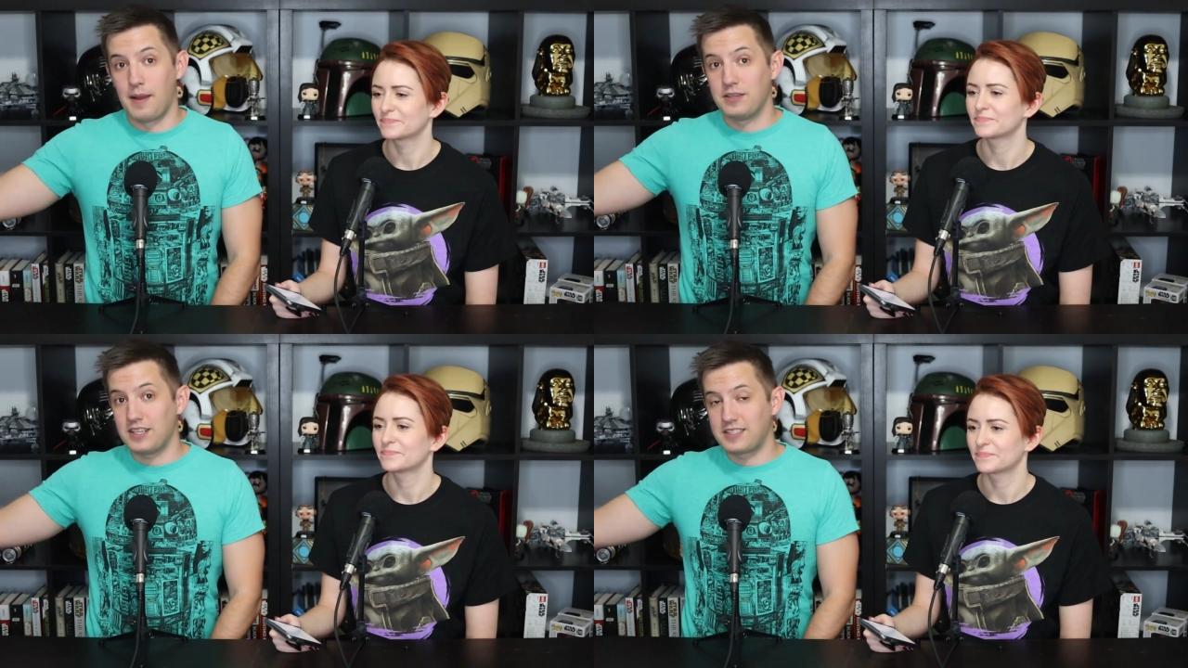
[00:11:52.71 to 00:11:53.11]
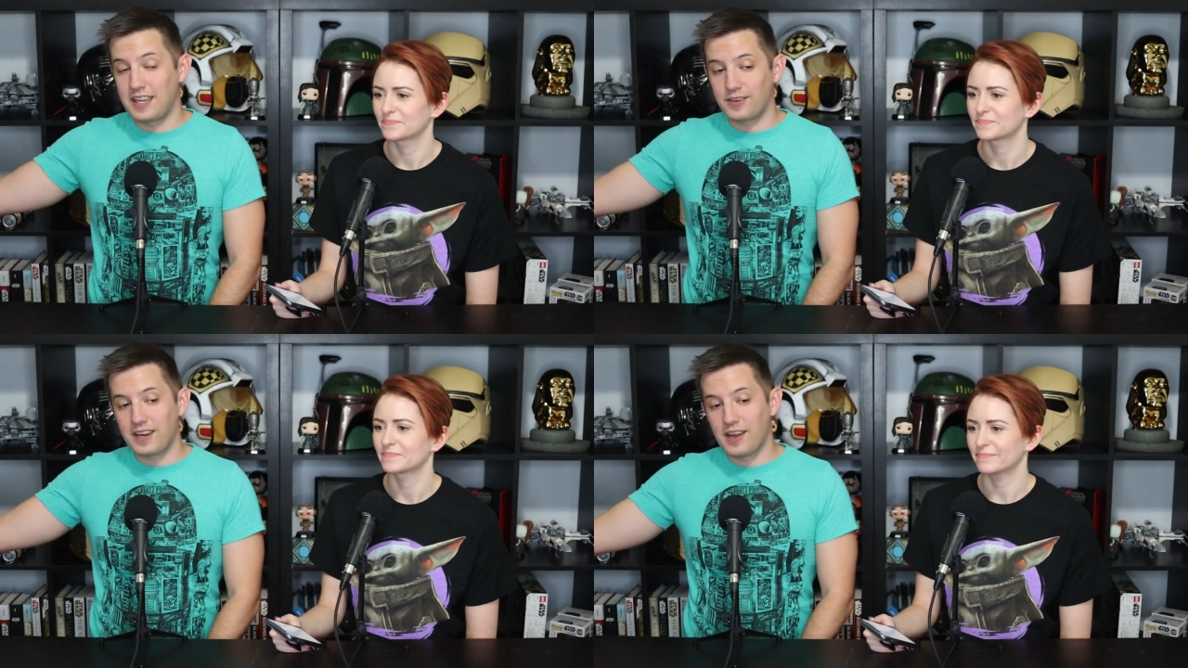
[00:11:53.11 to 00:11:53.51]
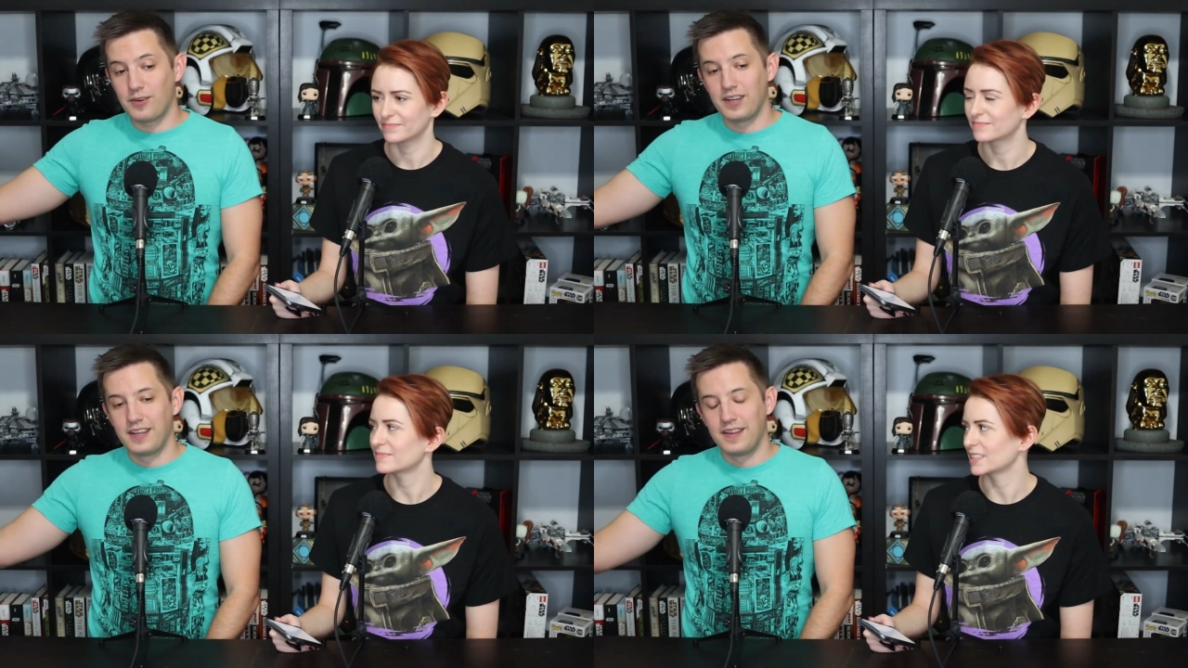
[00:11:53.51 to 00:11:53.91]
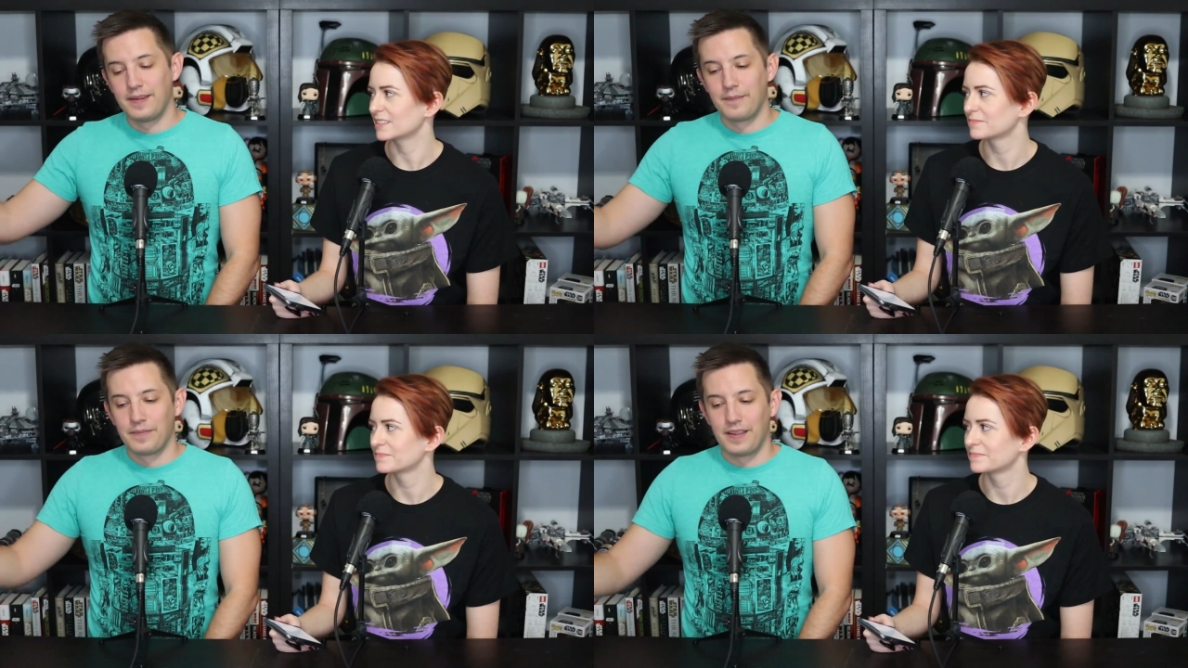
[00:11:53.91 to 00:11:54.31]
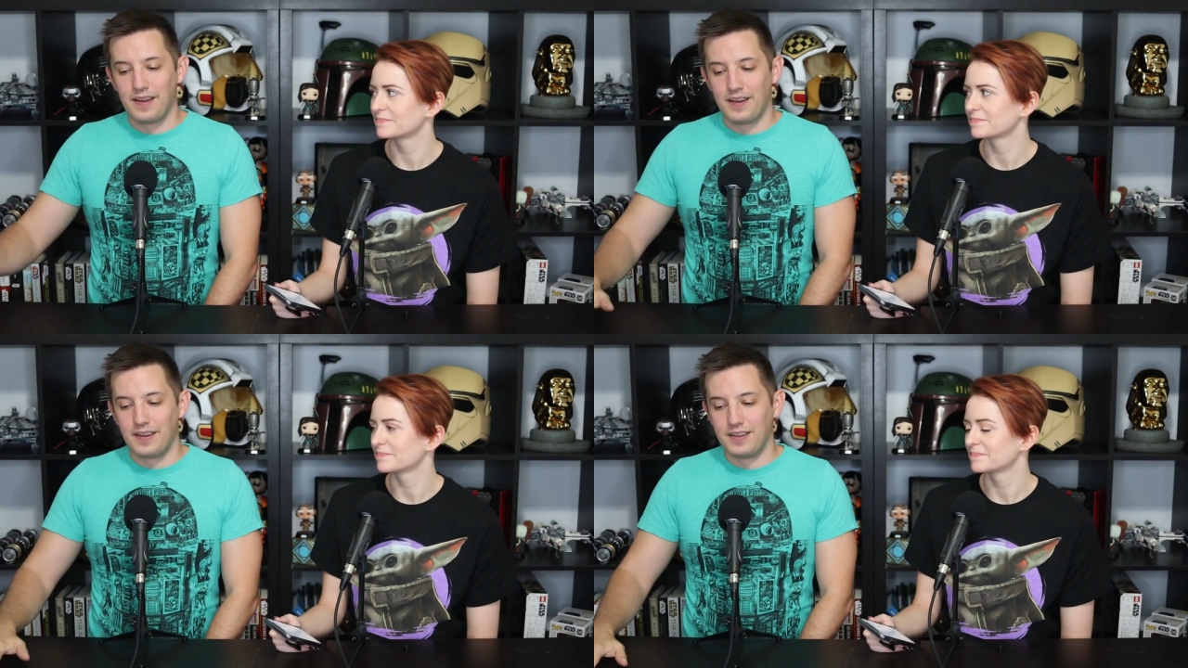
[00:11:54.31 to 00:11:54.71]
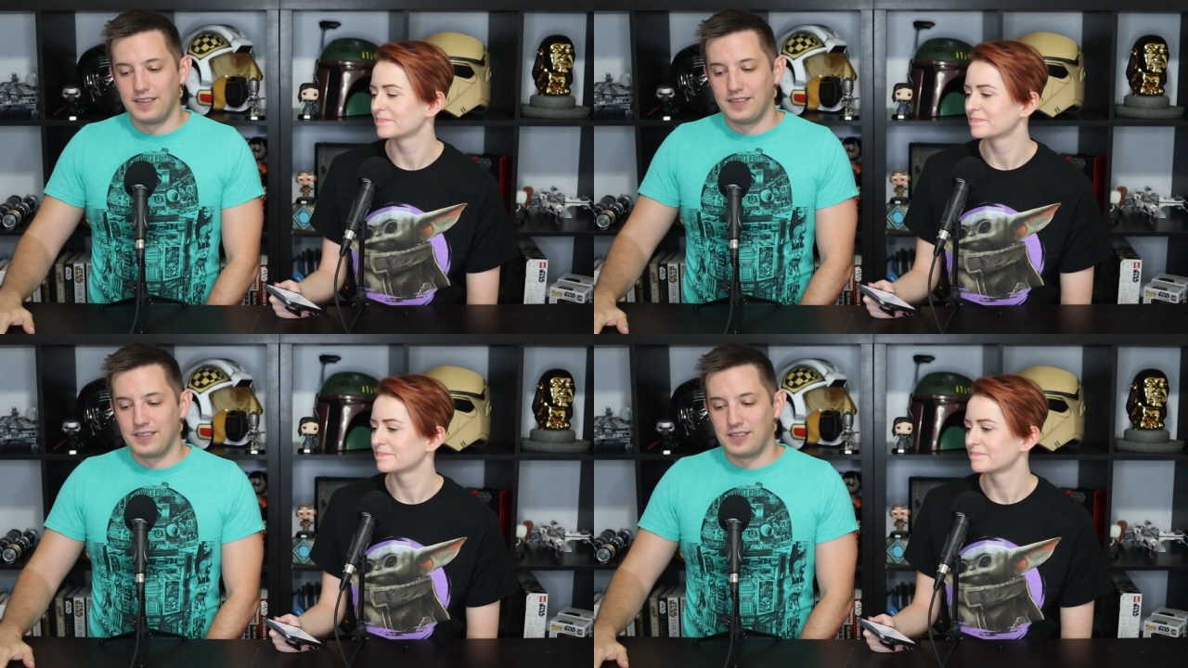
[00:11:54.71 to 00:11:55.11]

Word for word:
Speaker 1: I'm a dictator now. Yeah.